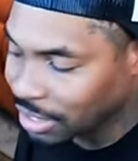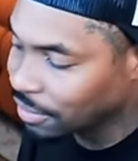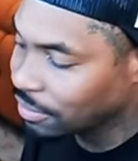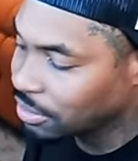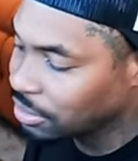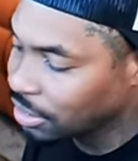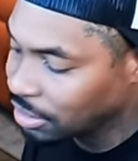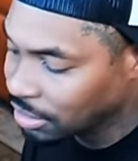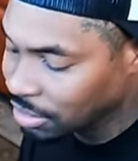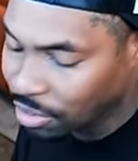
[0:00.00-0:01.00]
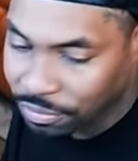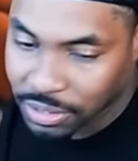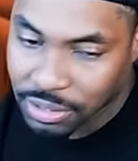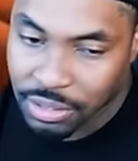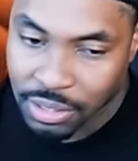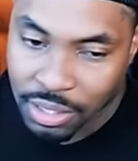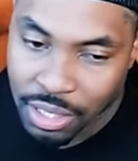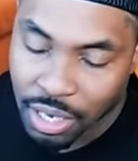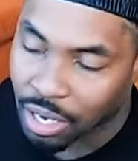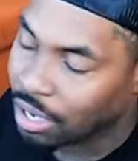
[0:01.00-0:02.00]
give her the chili. And nah, Ice
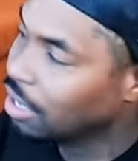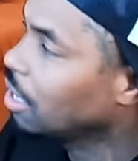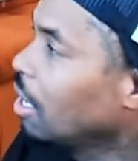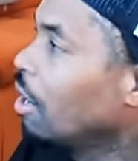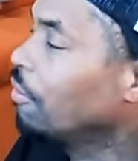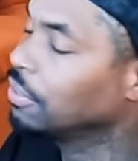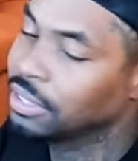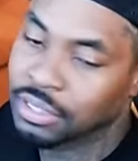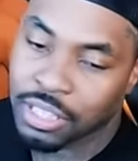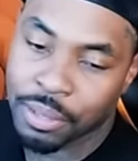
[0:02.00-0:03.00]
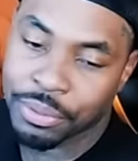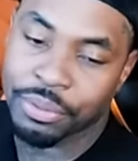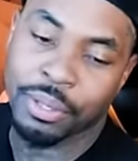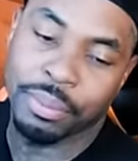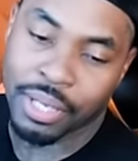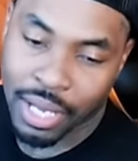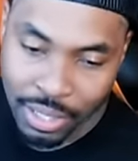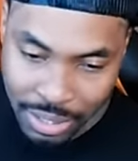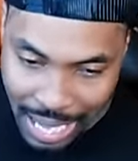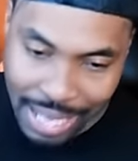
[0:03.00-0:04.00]
Cube ain't never bullshit. Hopefully the
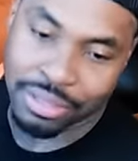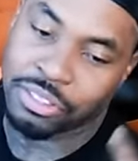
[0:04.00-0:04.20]
WNBA got the